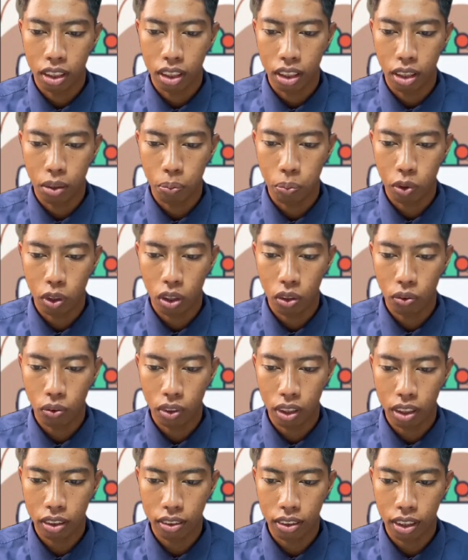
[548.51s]

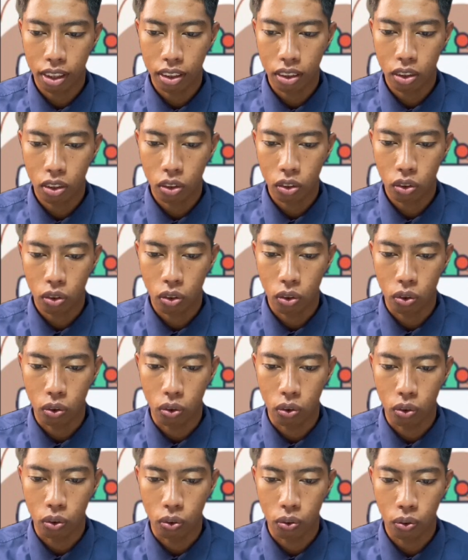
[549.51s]
improvement sector
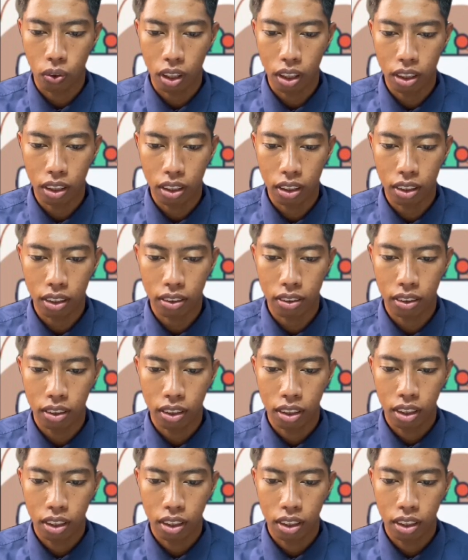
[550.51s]
to finance,